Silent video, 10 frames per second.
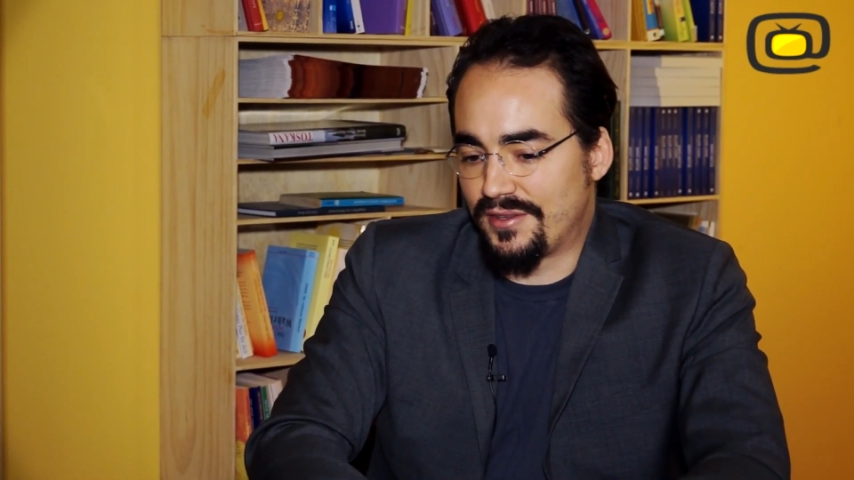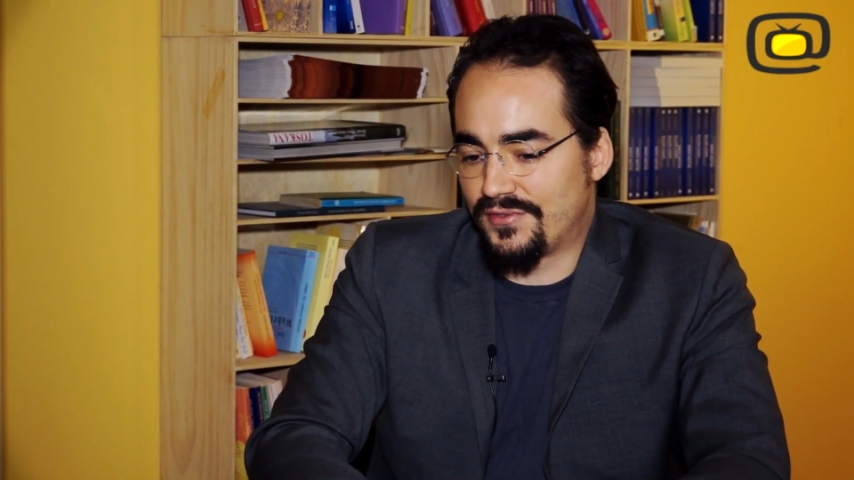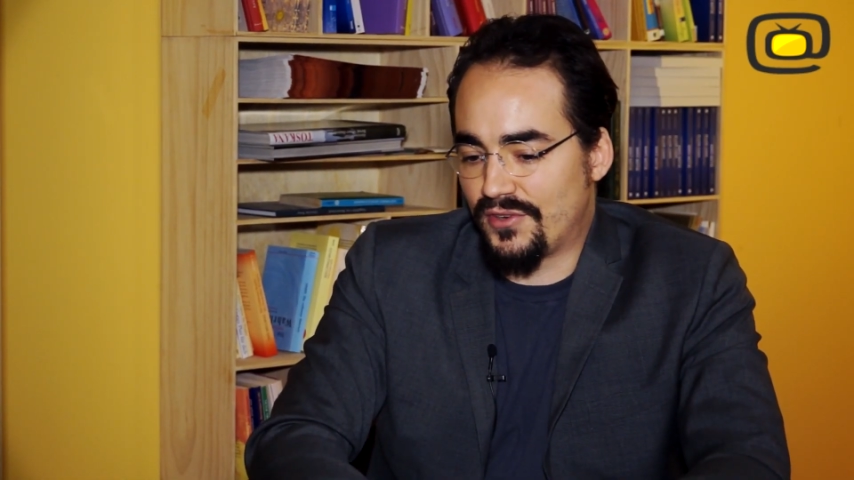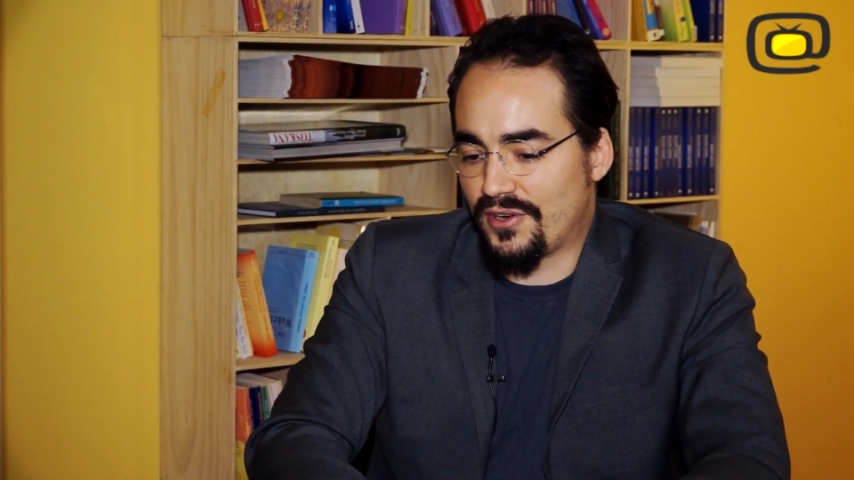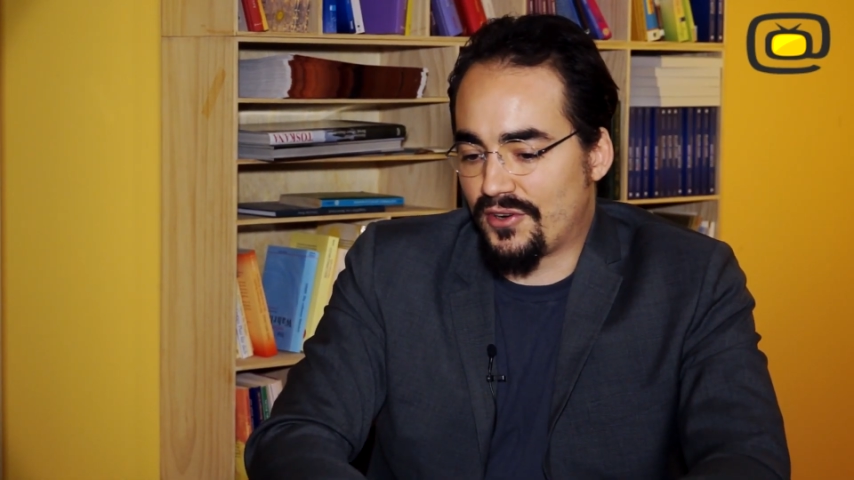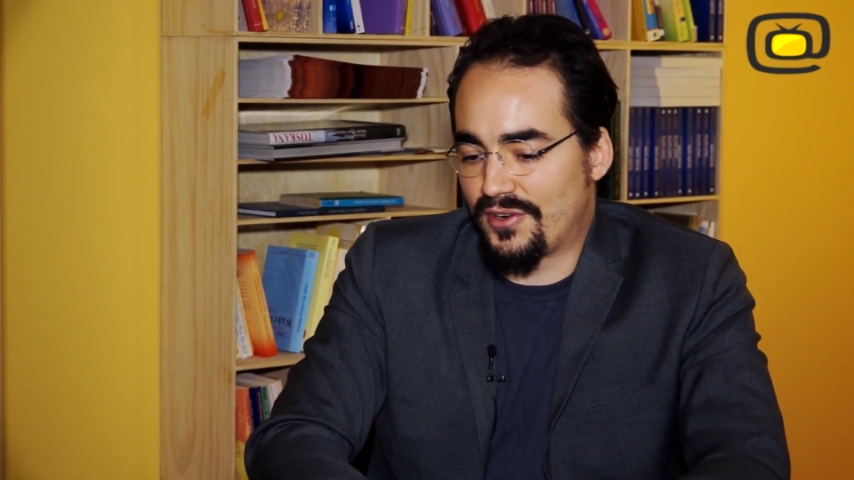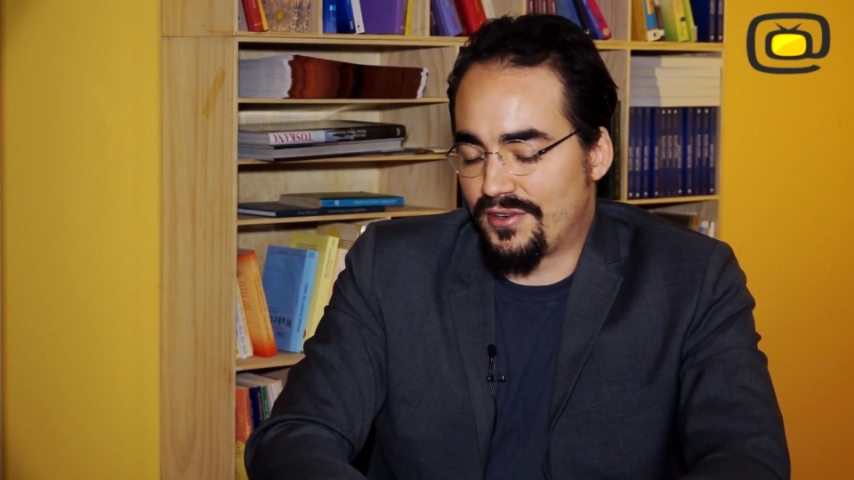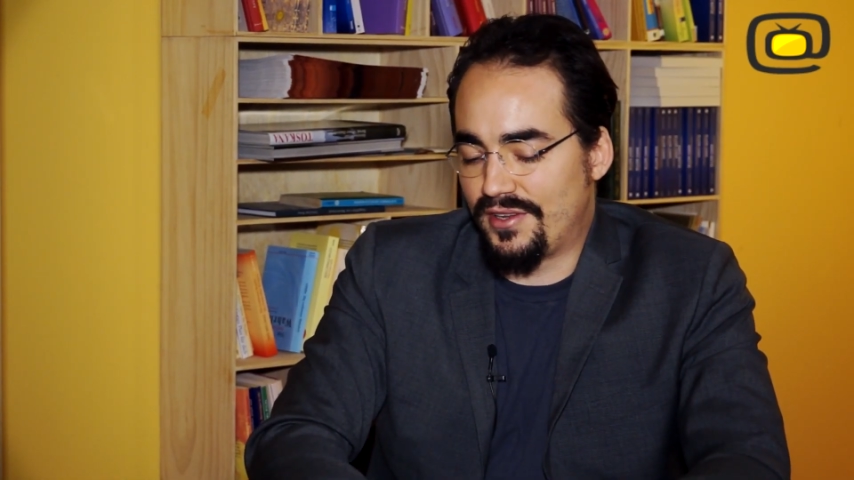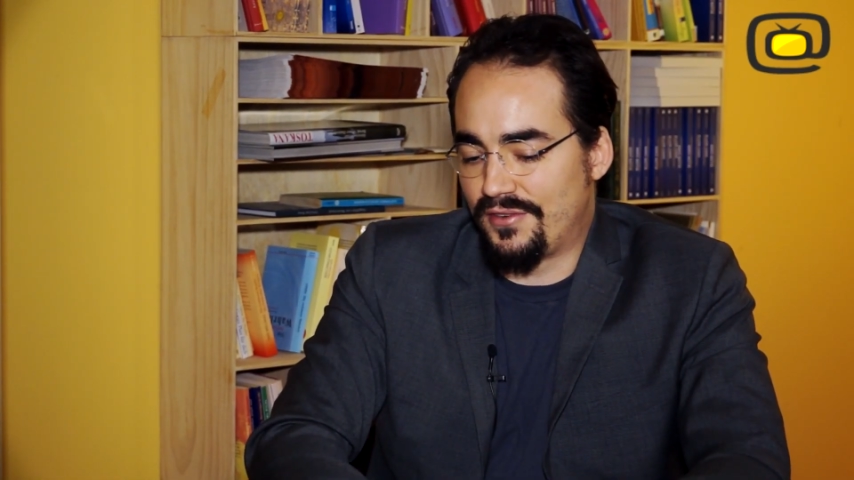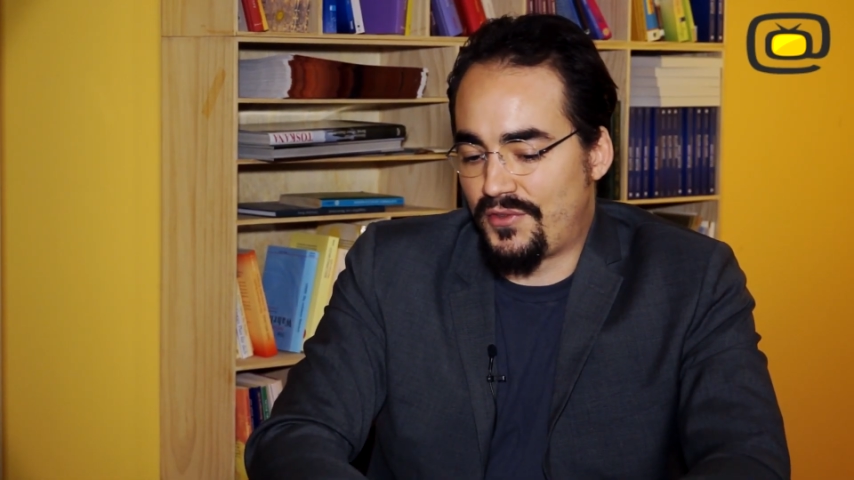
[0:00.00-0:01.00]
It's very
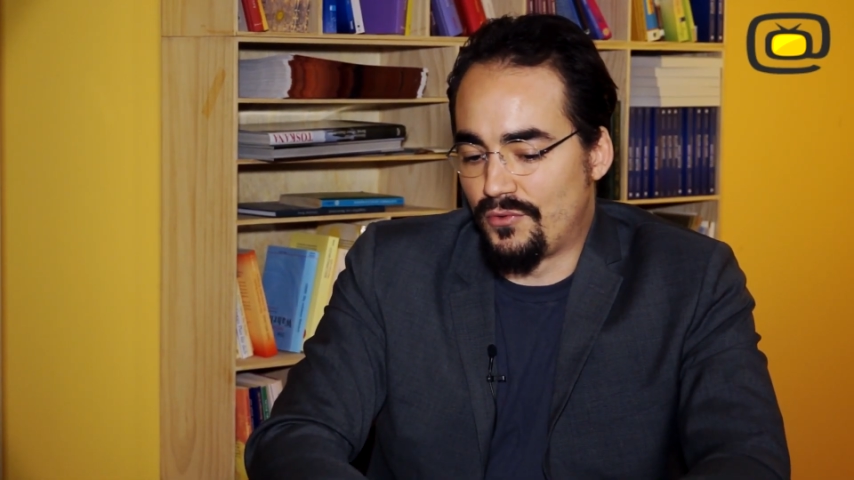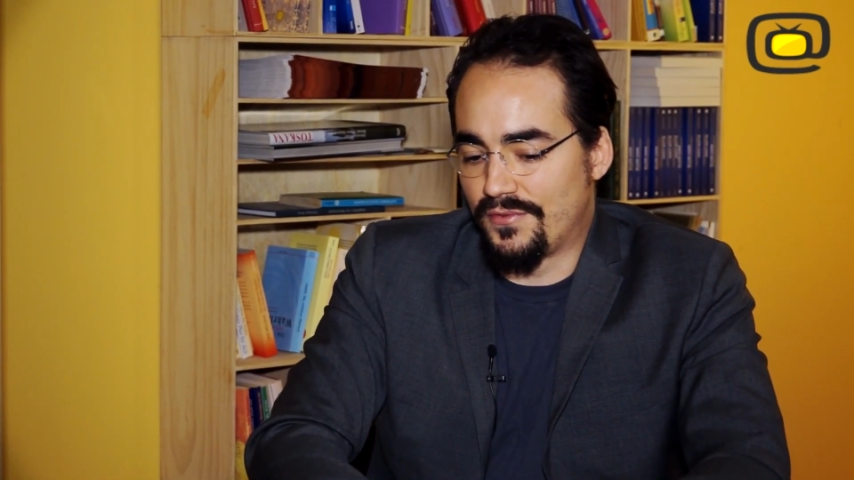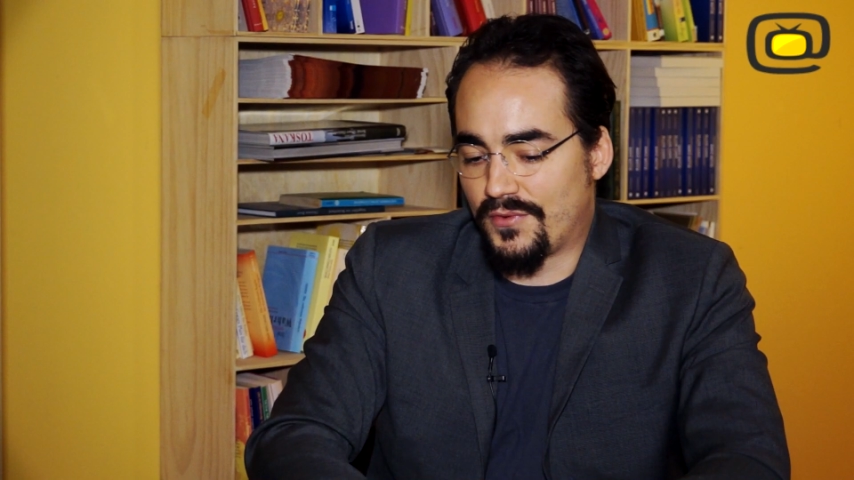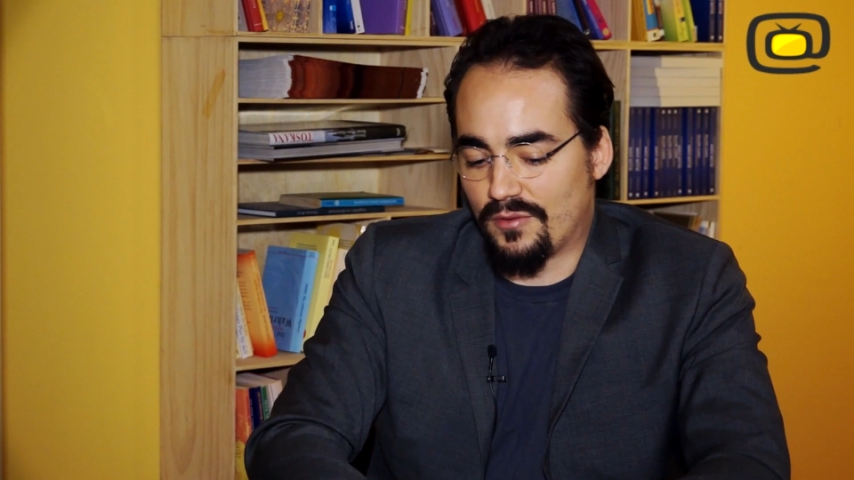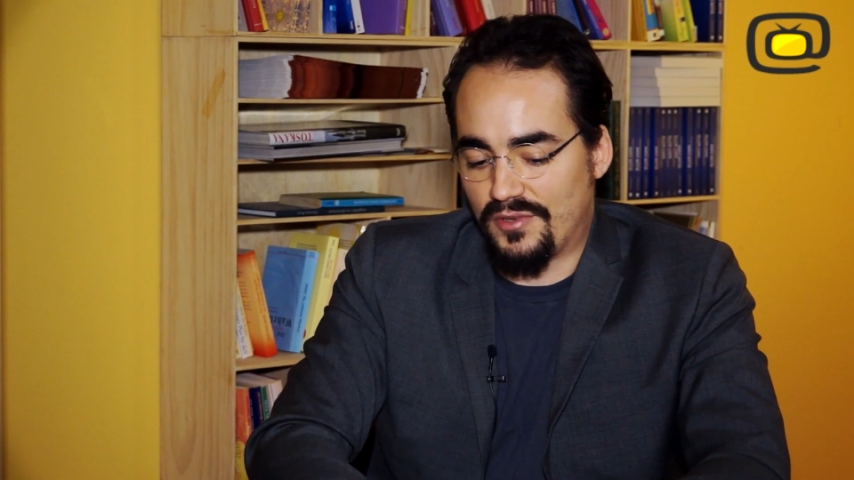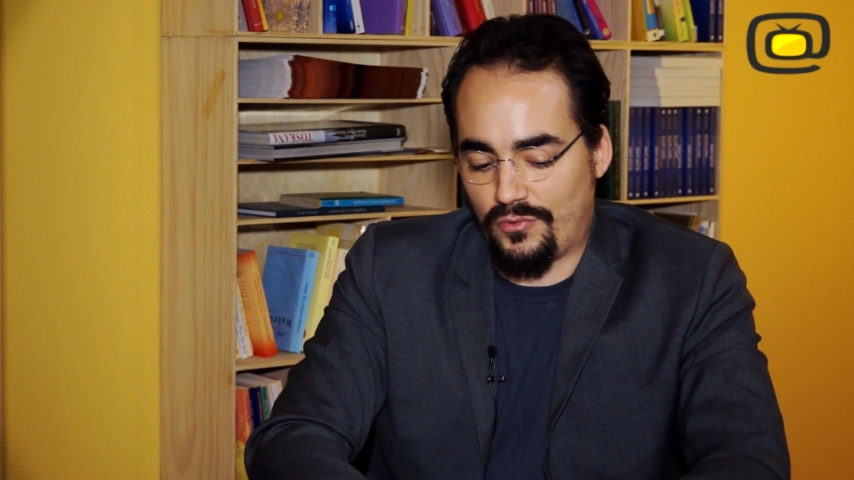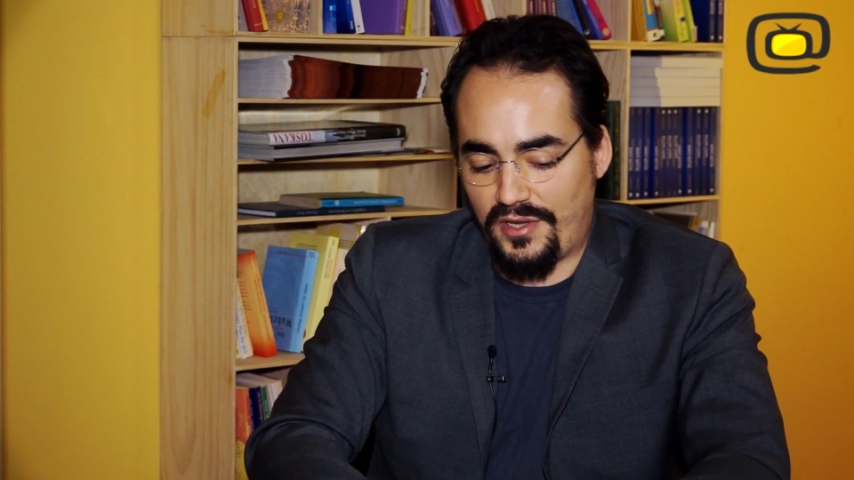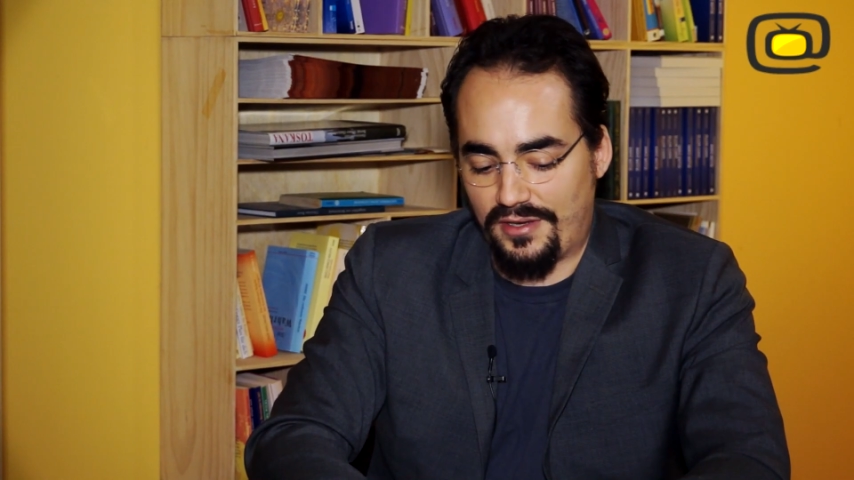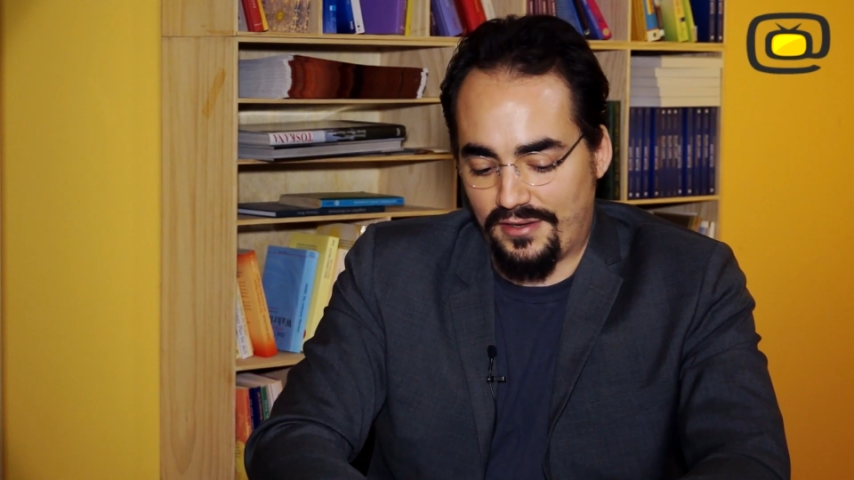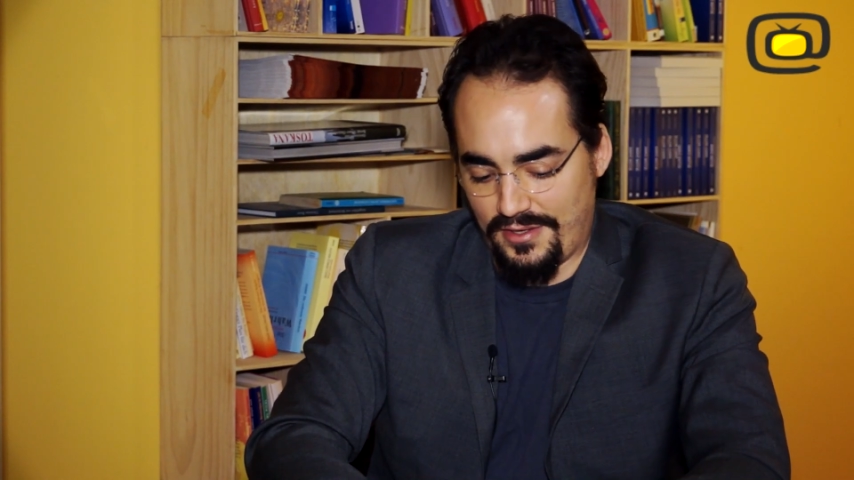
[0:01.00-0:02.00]
hard and few and far
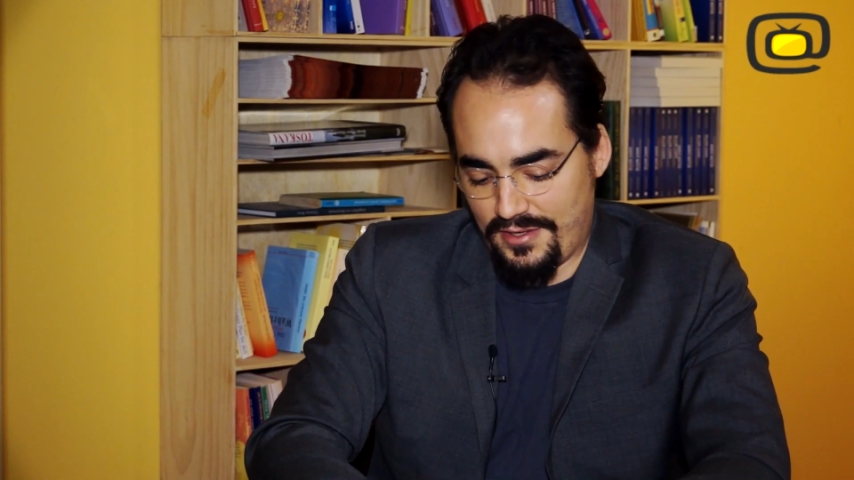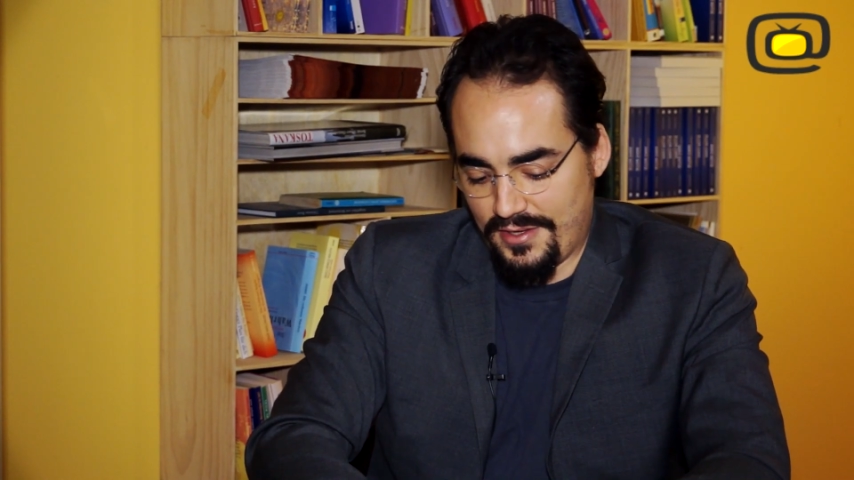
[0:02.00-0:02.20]
between.